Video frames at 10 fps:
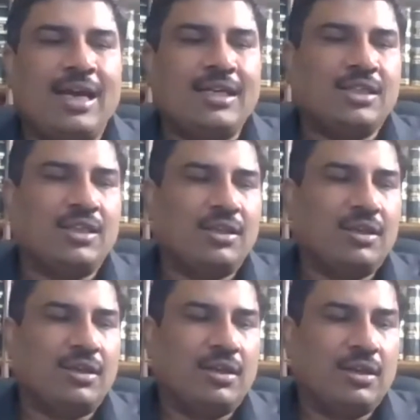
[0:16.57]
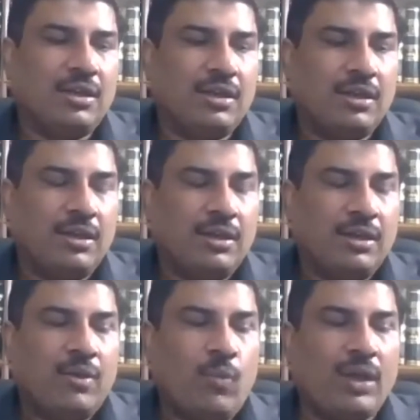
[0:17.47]
And
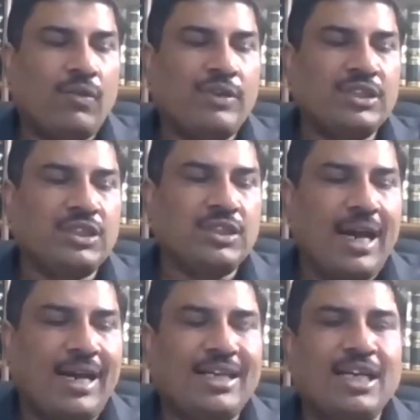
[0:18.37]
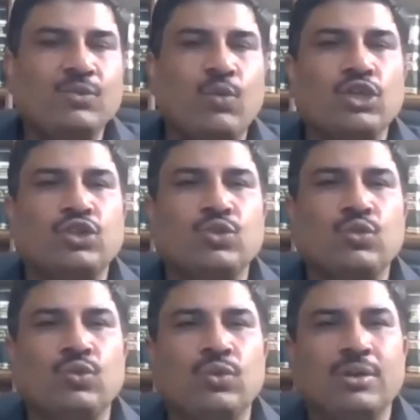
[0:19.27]
one of his ideas was
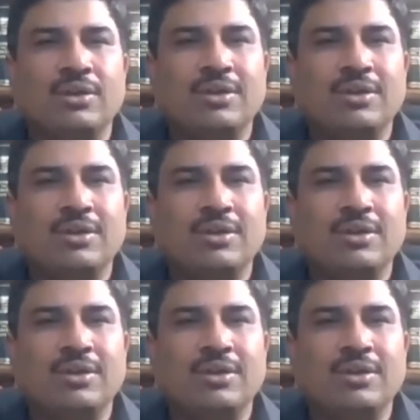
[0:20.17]
to